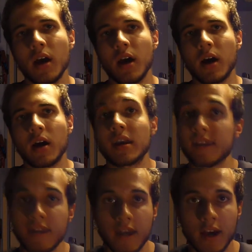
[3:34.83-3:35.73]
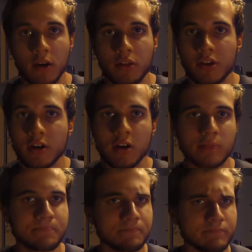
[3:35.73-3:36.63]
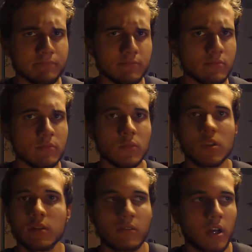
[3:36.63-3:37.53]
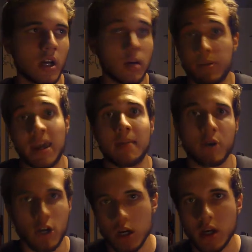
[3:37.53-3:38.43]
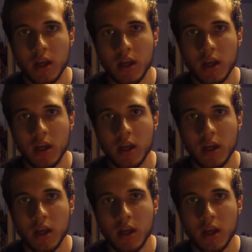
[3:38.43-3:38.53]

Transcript: uh, eating healthier, a paper,